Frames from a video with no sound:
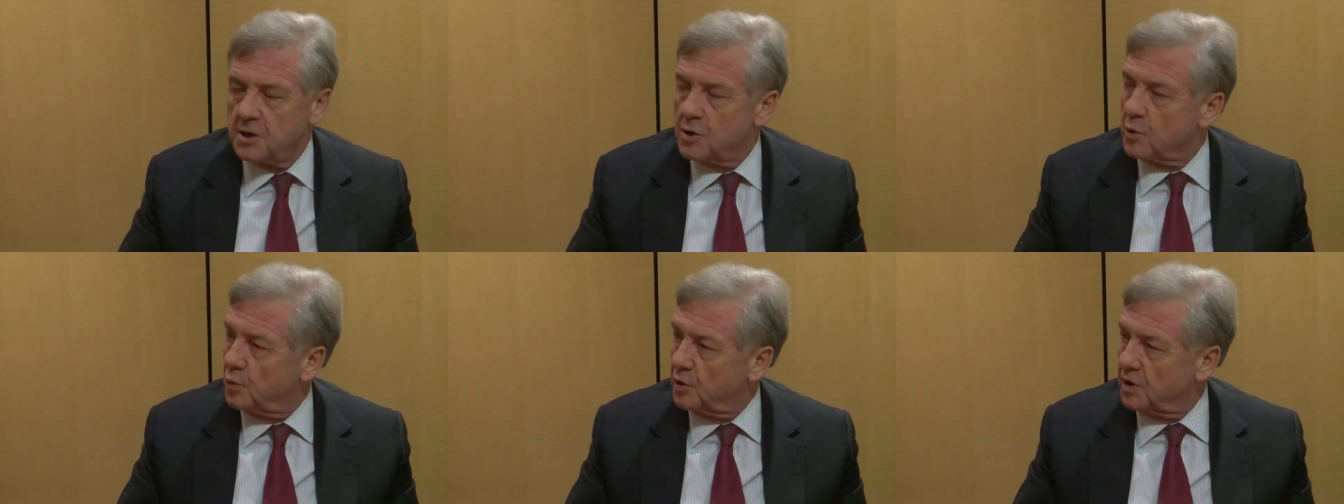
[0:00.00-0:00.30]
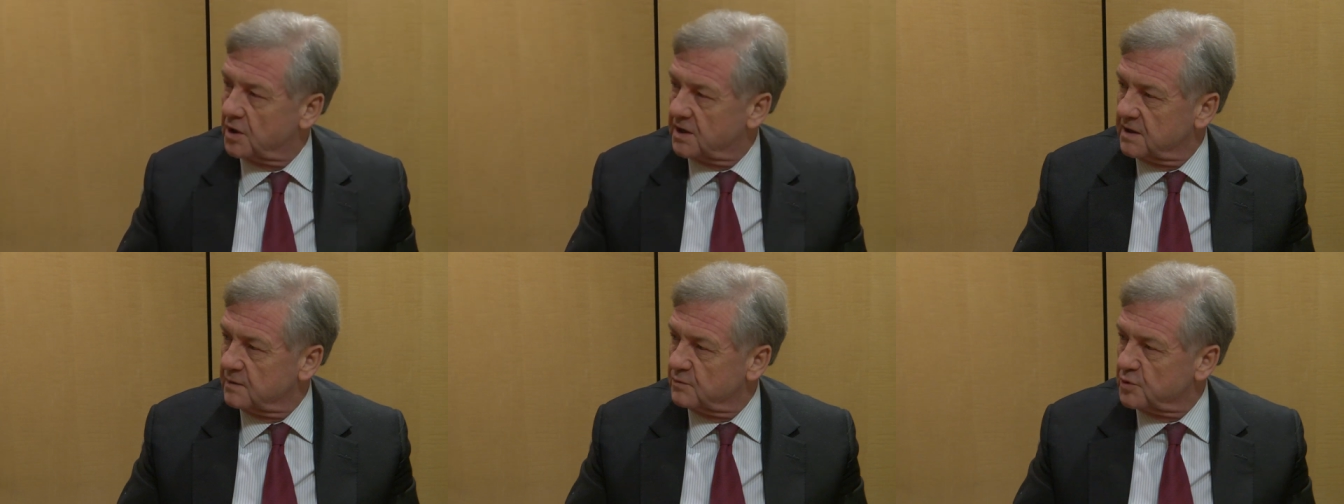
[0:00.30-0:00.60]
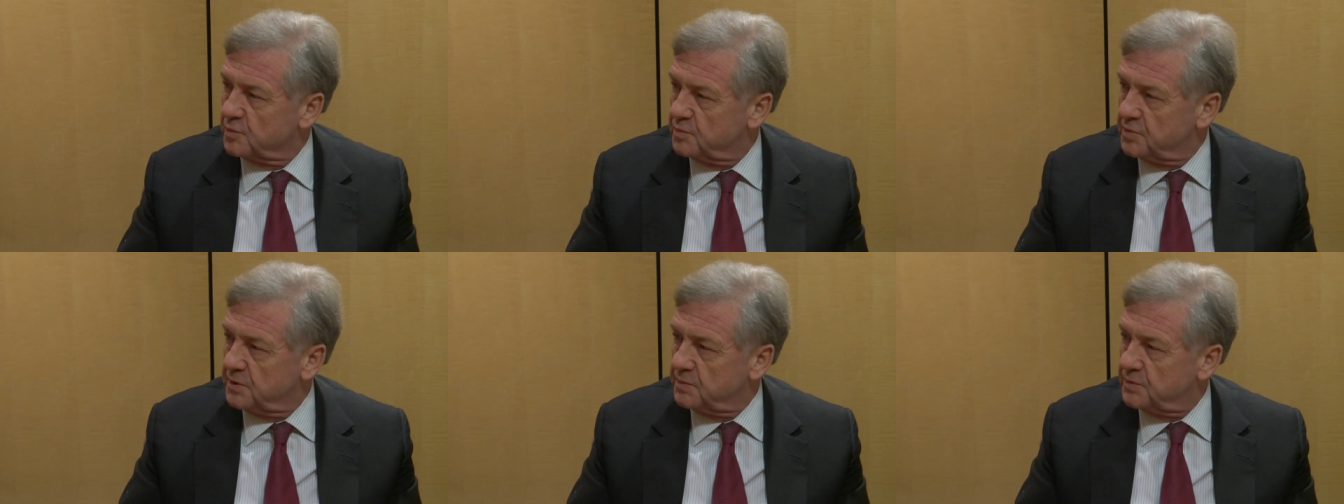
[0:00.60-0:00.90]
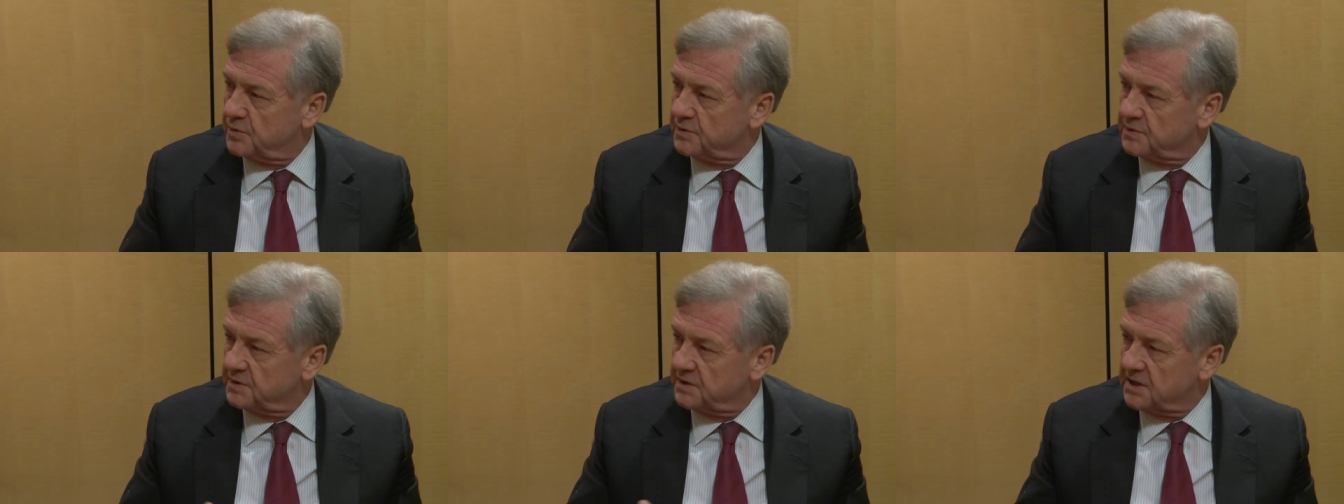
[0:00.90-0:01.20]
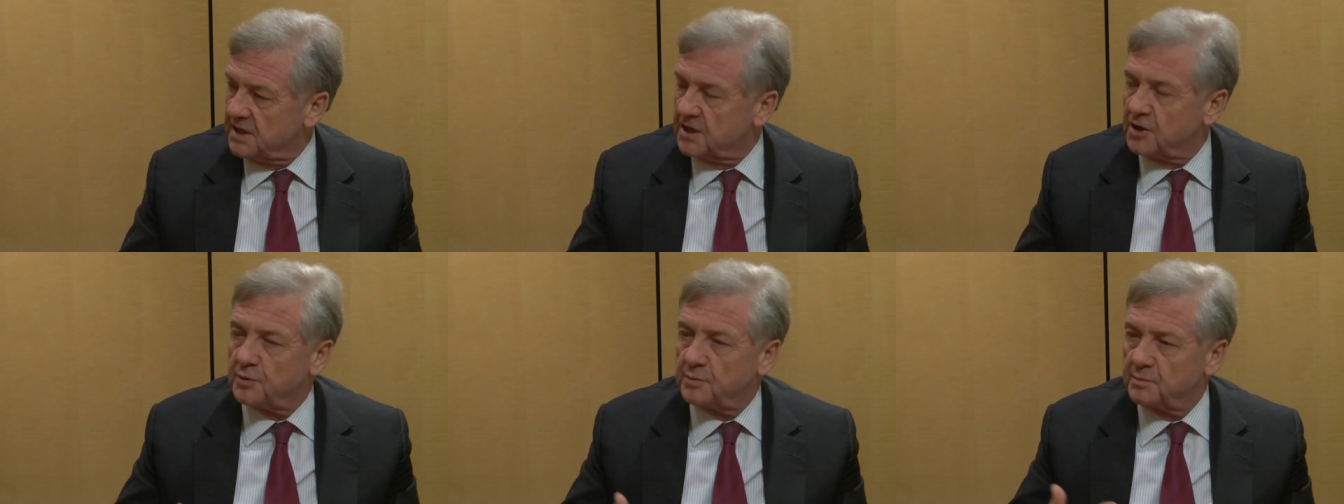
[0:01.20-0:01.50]
working with people who need
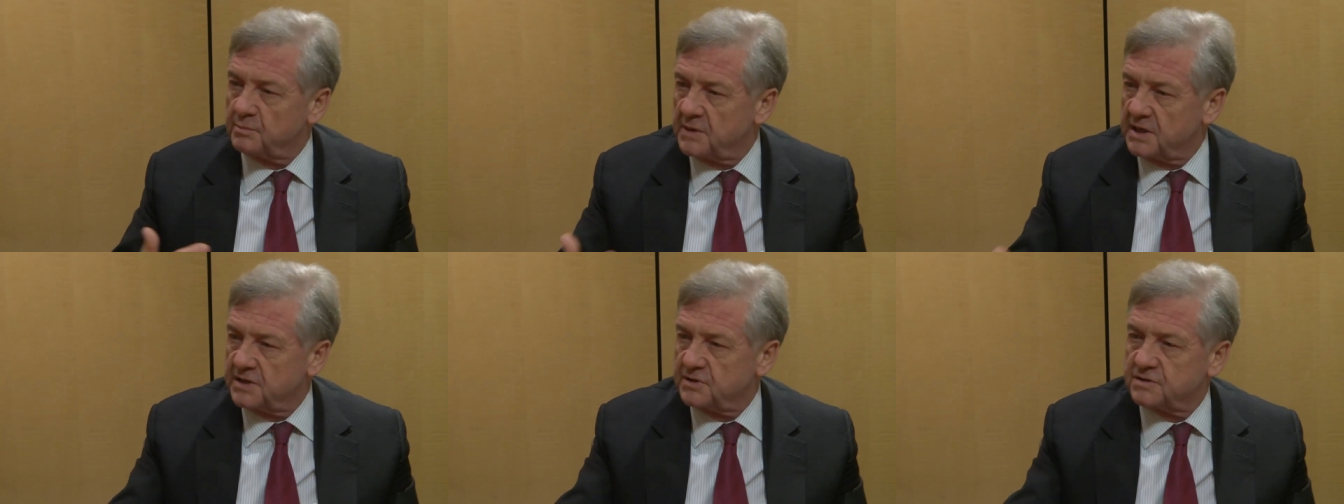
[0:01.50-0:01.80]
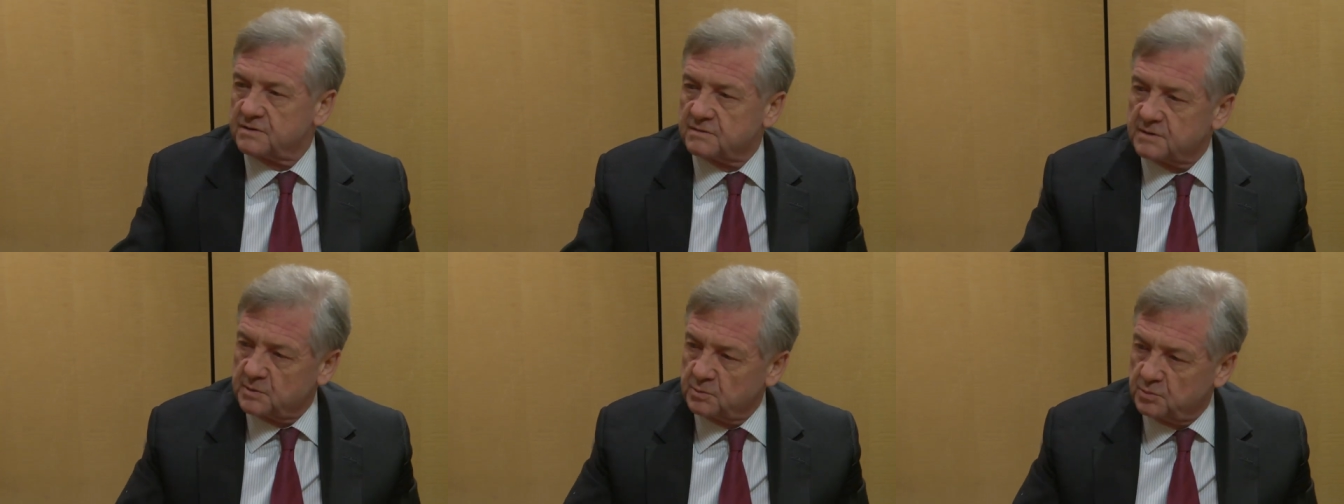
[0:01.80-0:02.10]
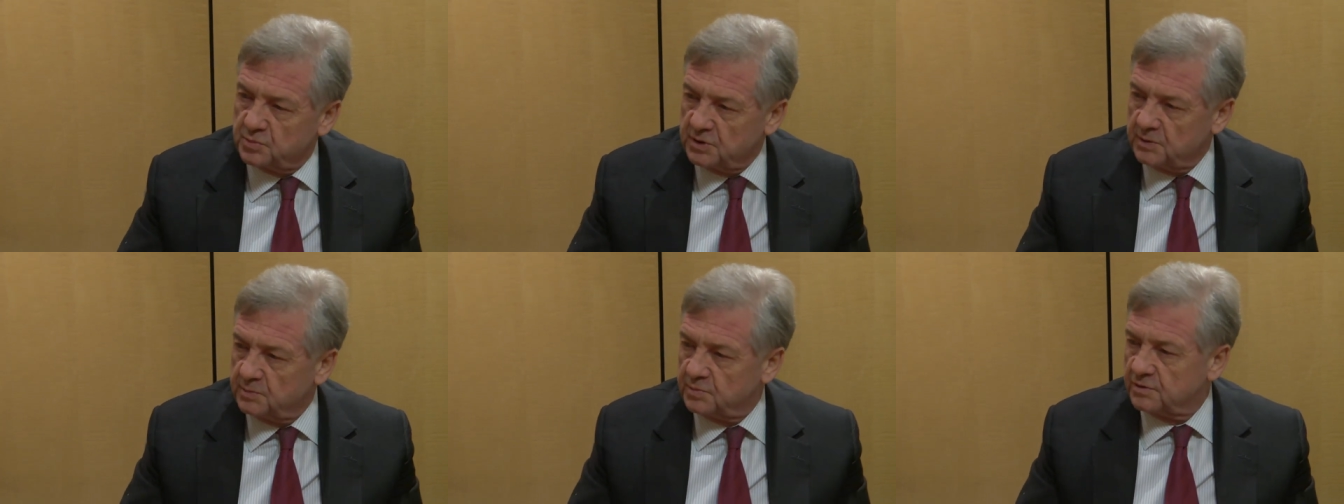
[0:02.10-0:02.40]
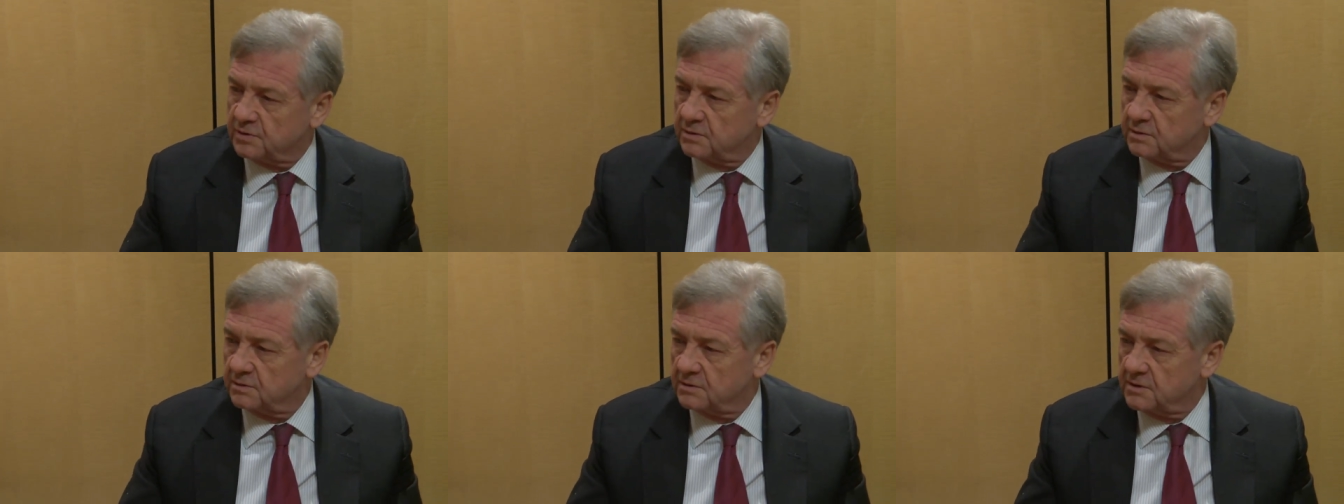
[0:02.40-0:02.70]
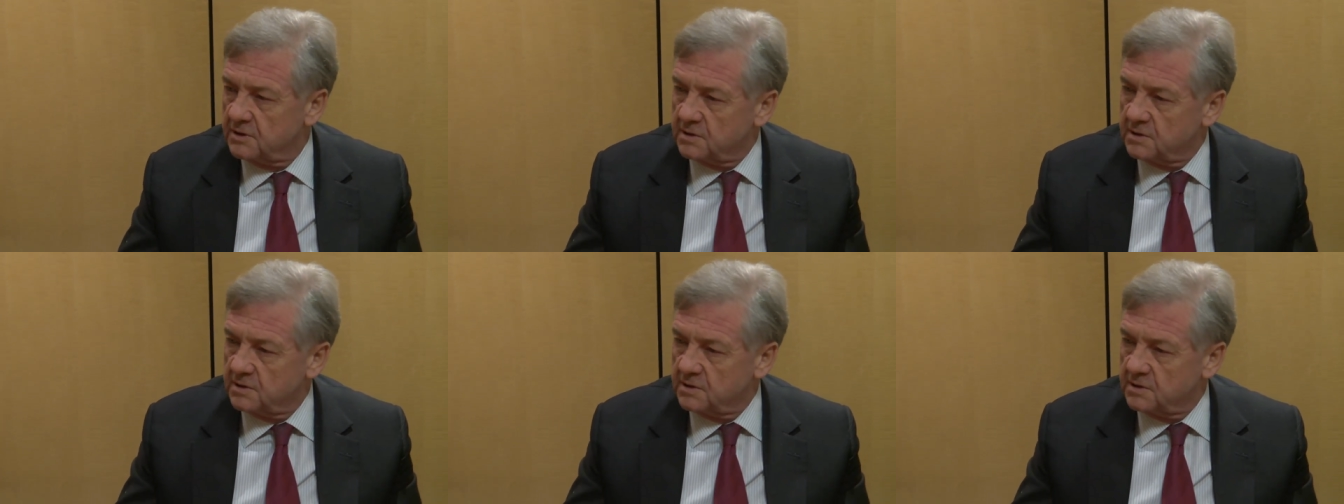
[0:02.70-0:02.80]
help, mentoring people,